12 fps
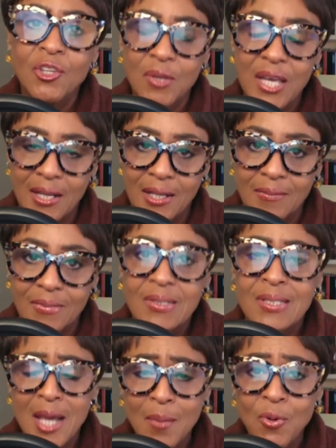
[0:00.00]
get it.
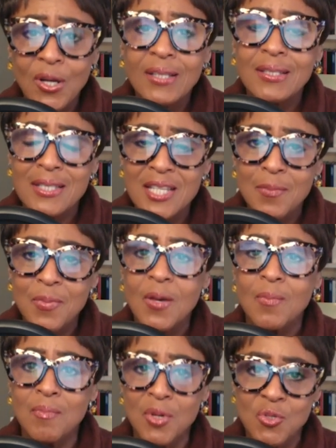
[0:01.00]
Deborah
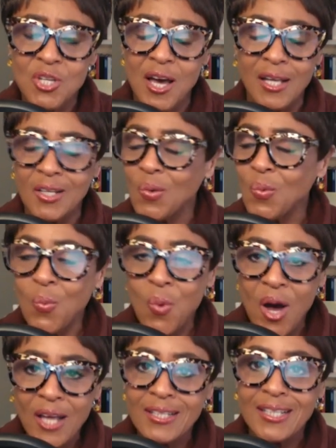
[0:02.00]
D.E.E.P. Mouton.
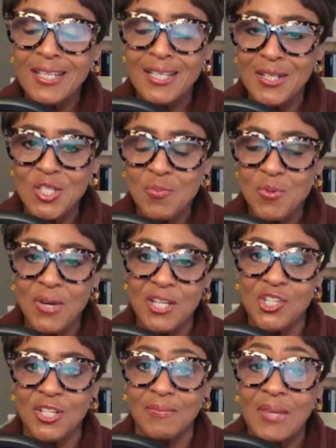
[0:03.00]
What an
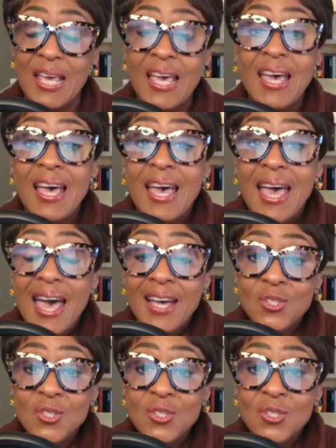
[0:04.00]
inspiration. As